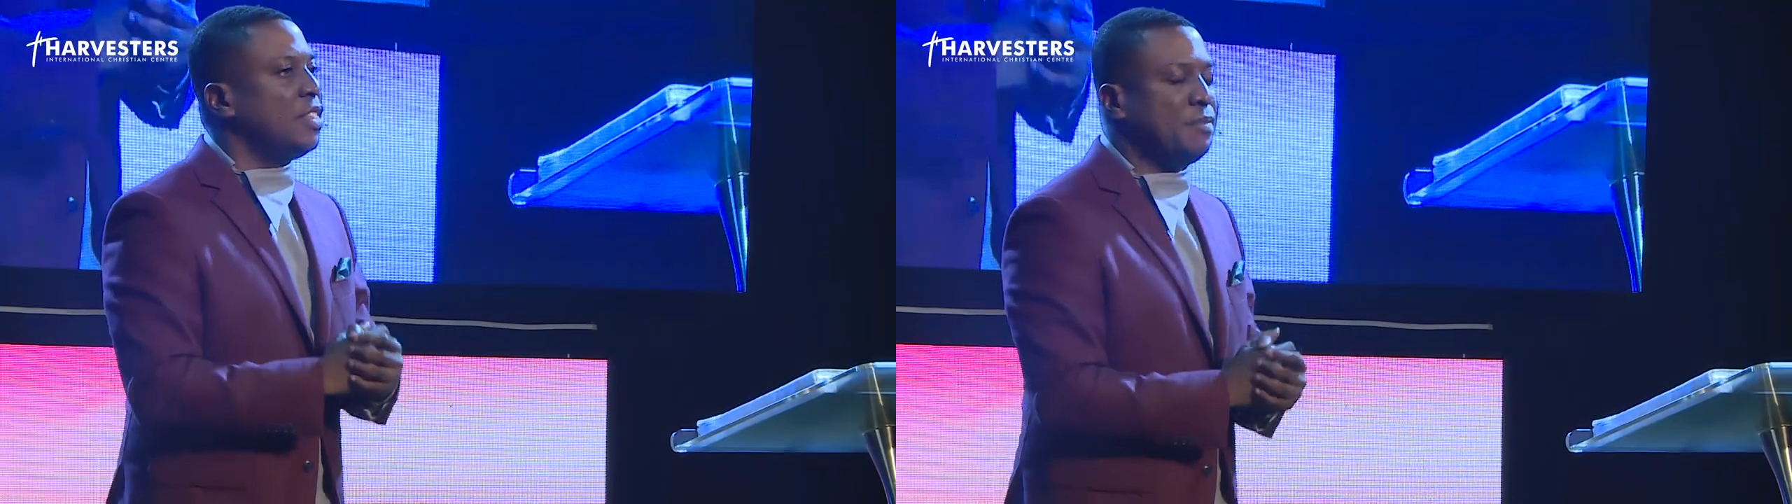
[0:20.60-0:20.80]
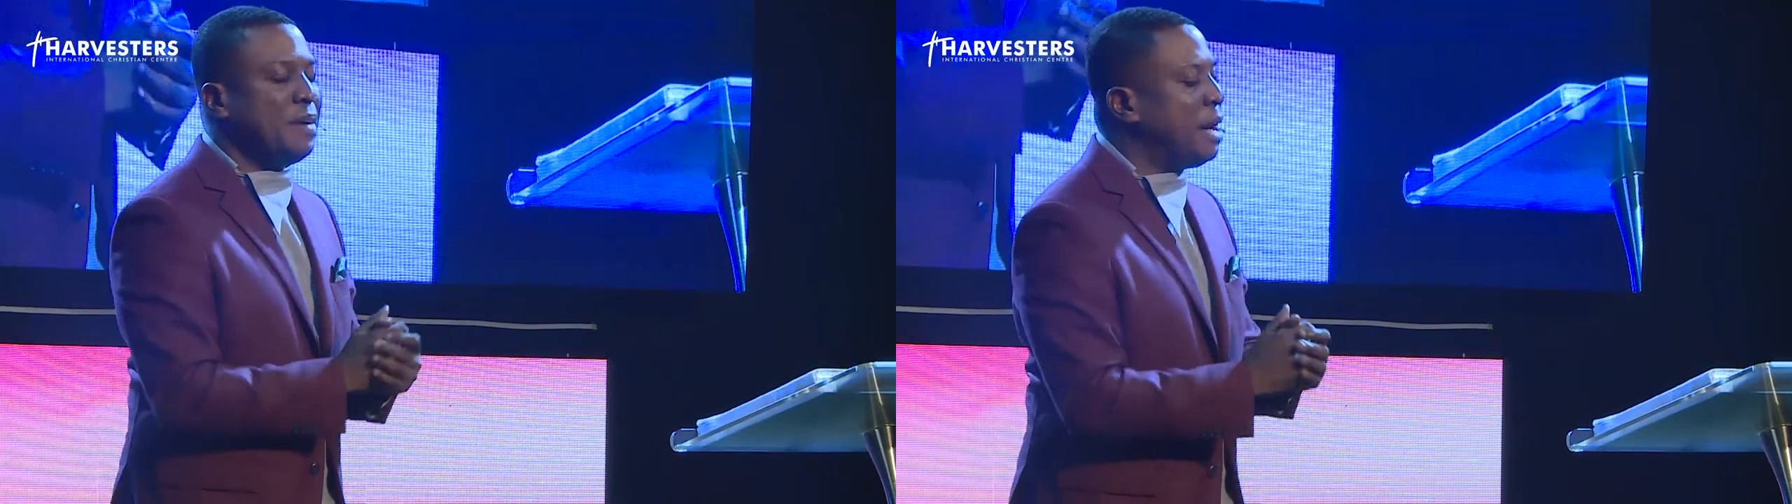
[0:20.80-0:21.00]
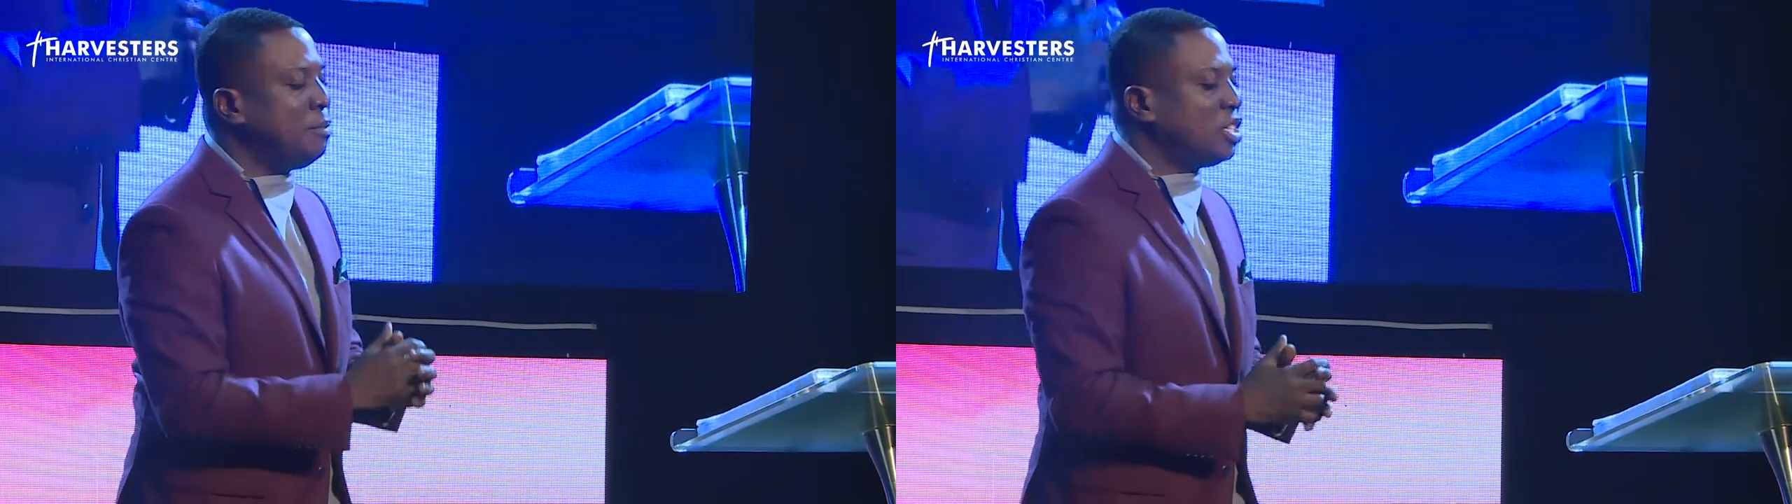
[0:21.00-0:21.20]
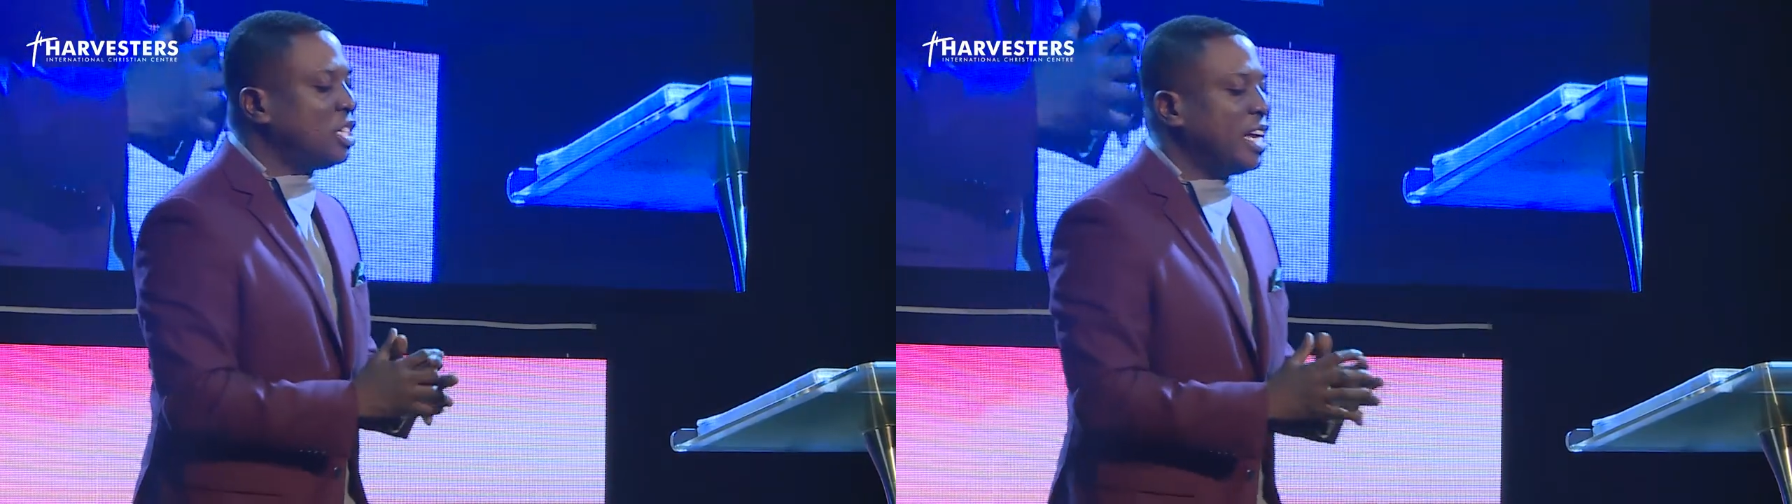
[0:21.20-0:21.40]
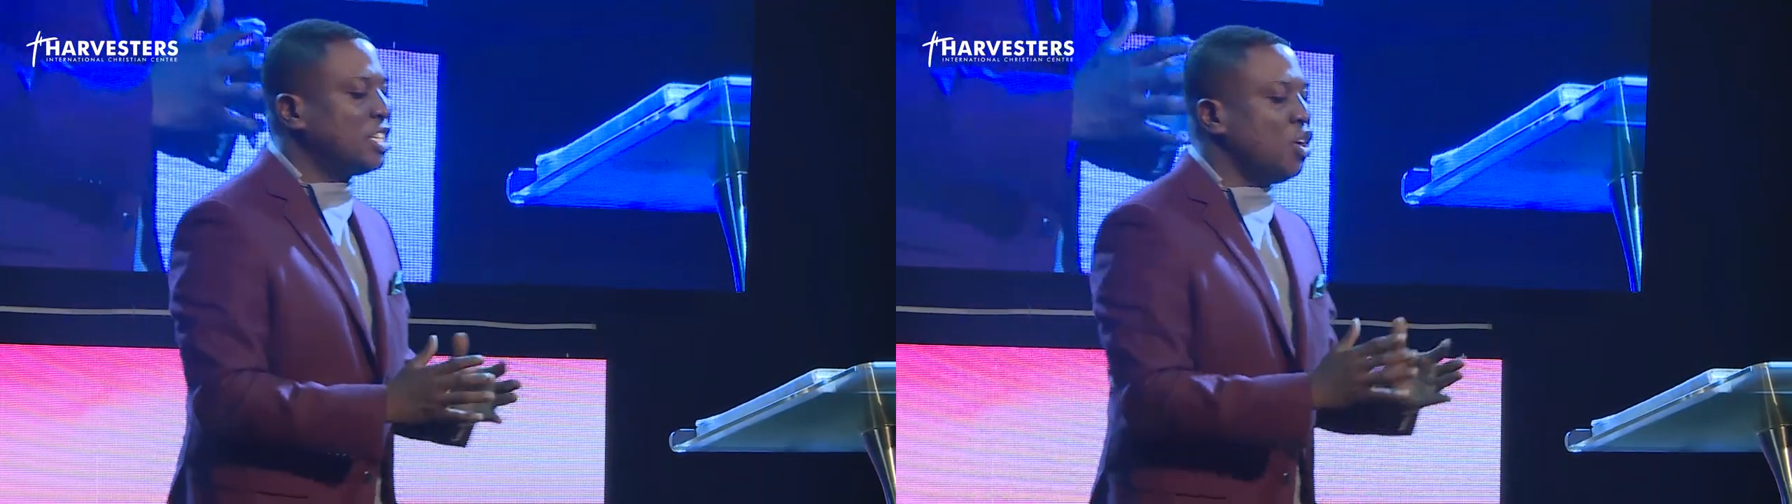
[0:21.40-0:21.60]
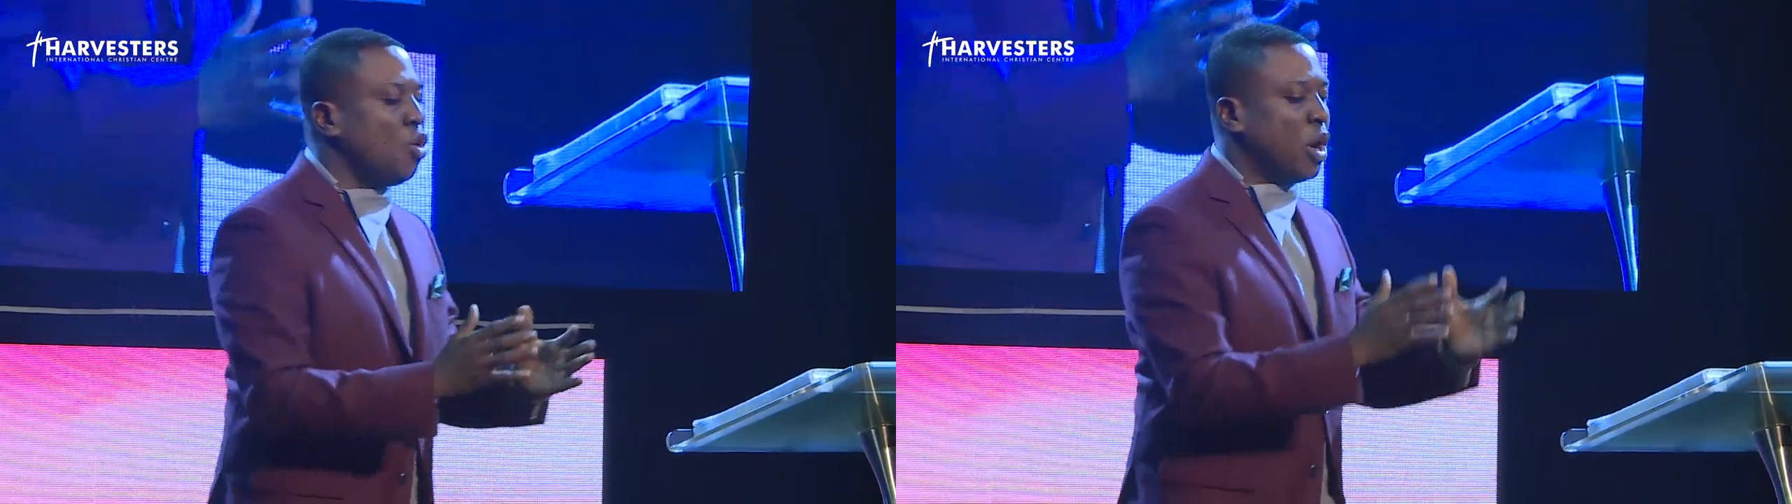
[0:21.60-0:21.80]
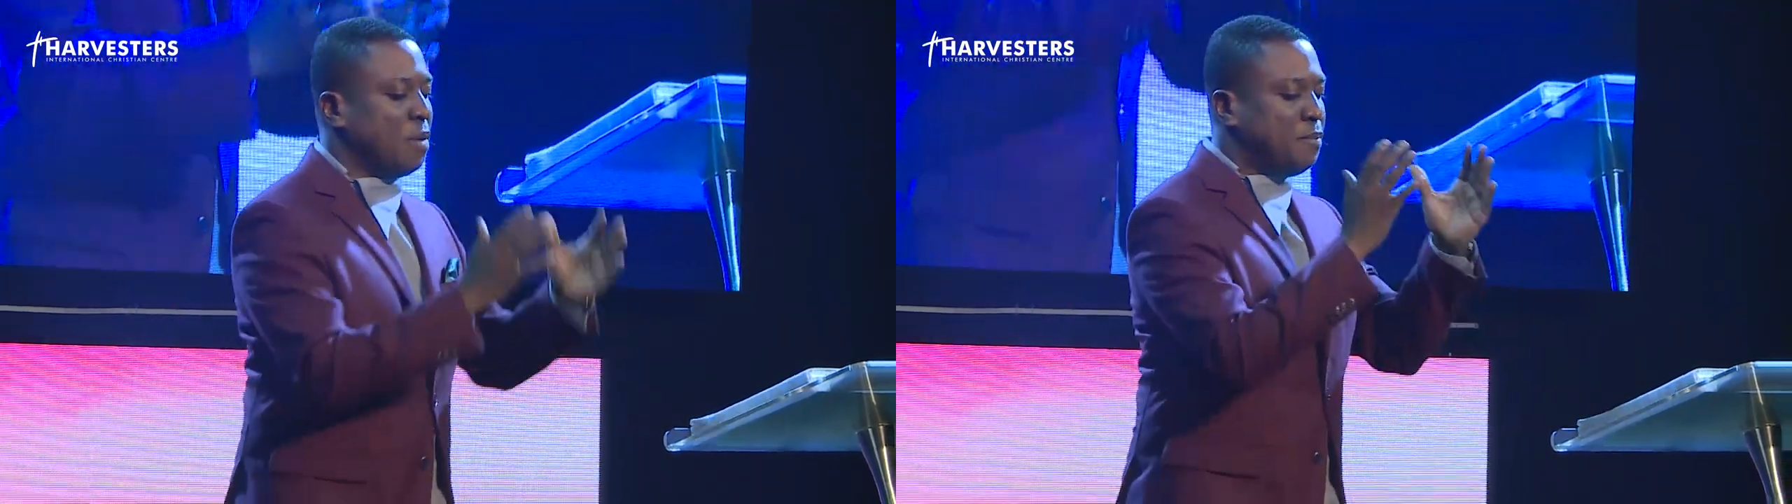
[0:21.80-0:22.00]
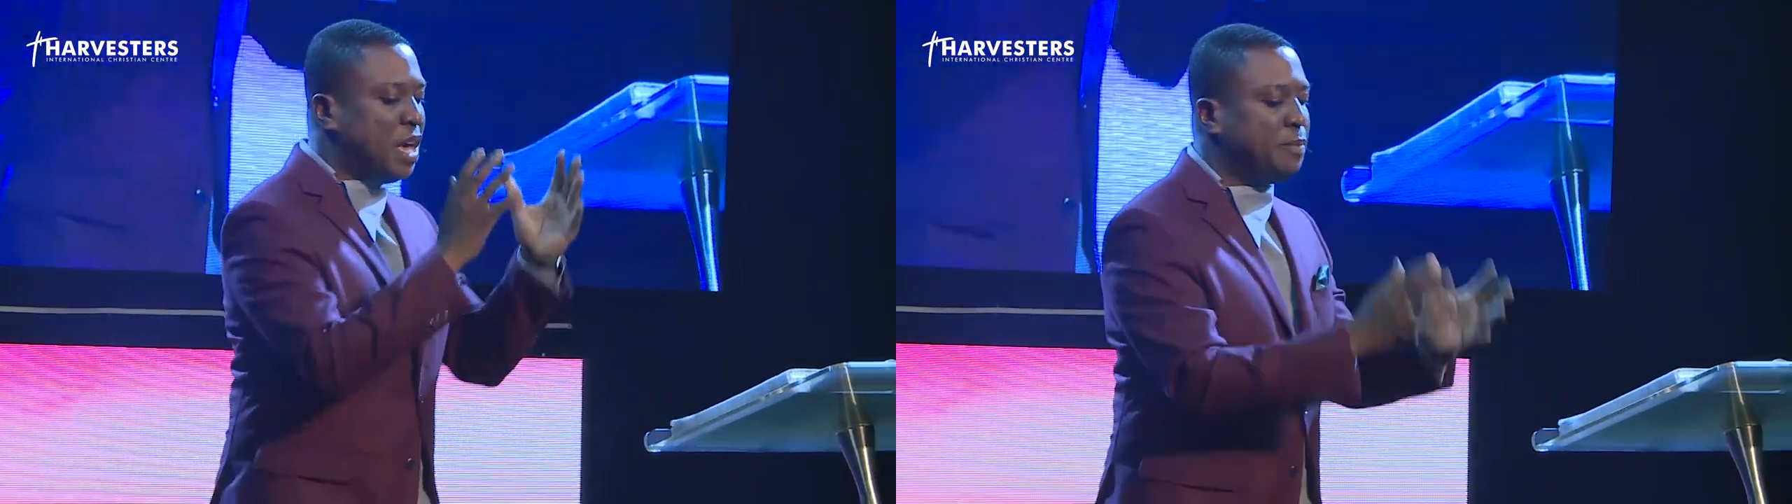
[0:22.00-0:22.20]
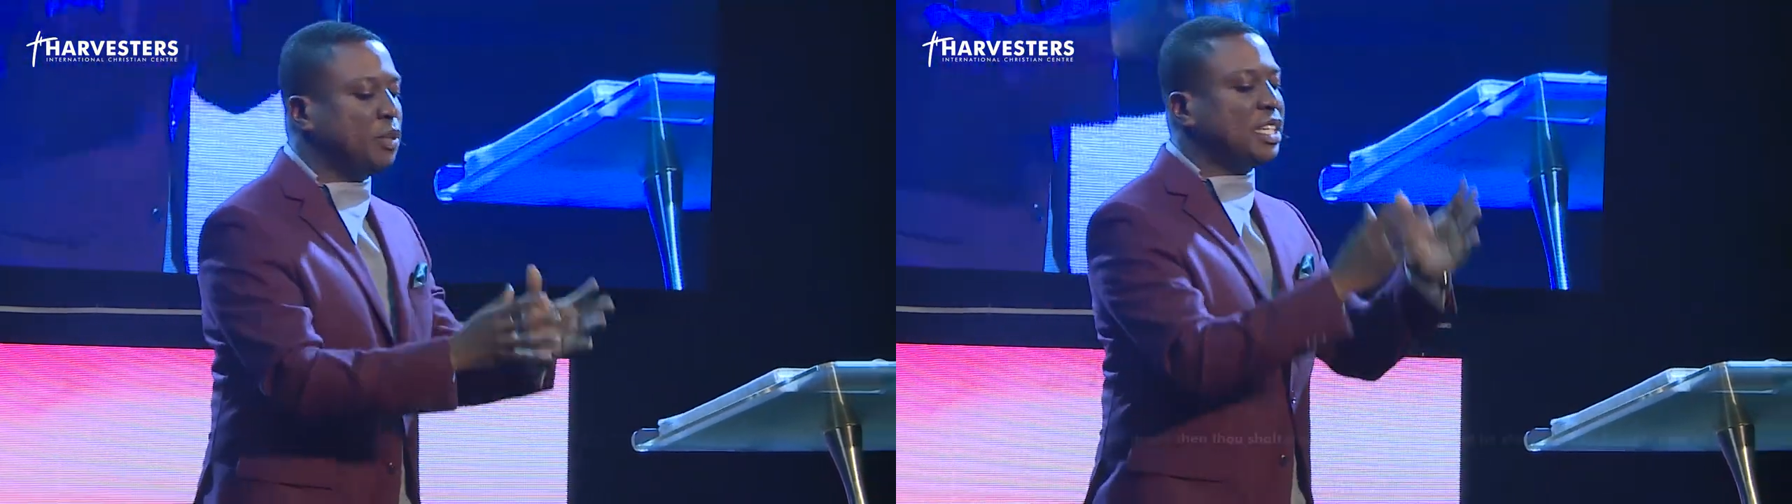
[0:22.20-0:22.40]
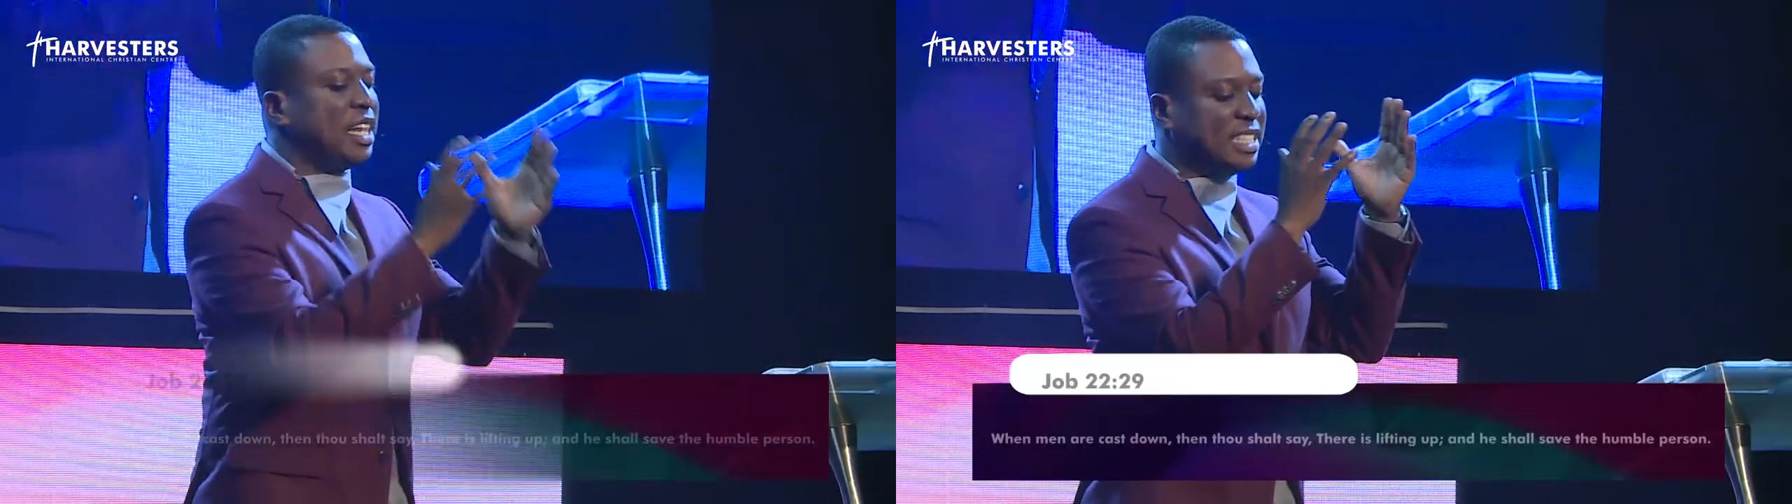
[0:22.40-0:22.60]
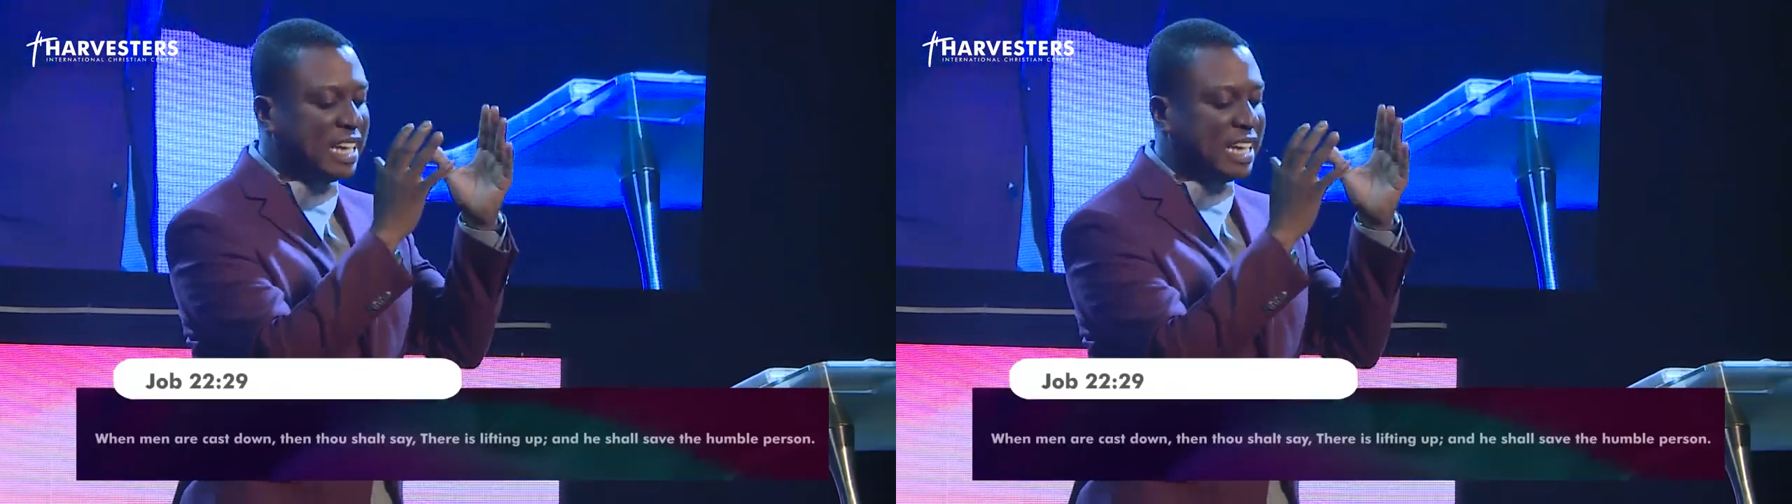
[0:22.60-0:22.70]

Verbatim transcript: The Bible says when people say there's